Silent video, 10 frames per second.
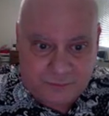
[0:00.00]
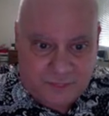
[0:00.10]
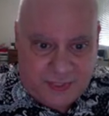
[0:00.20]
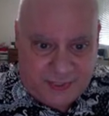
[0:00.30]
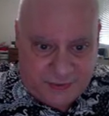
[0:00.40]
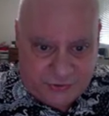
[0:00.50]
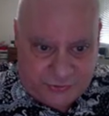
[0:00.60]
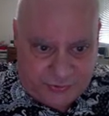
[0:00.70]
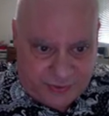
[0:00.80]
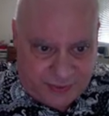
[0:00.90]

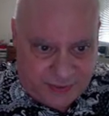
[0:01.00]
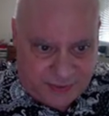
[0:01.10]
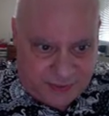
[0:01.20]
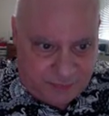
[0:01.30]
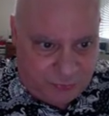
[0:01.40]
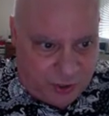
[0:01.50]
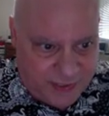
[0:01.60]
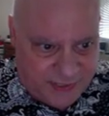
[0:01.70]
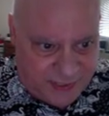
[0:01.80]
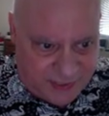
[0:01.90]
Cancer is a
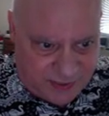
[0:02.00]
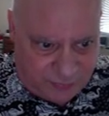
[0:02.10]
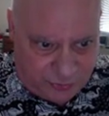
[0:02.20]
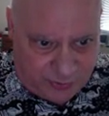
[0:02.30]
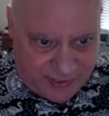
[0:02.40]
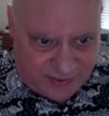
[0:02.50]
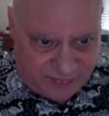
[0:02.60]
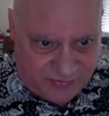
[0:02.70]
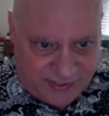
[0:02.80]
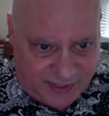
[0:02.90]
process of
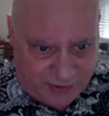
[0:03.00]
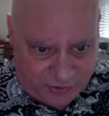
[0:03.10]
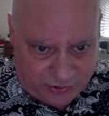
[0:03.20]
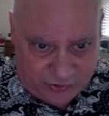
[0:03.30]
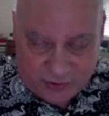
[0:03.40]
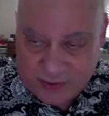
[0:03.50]
progressive cellular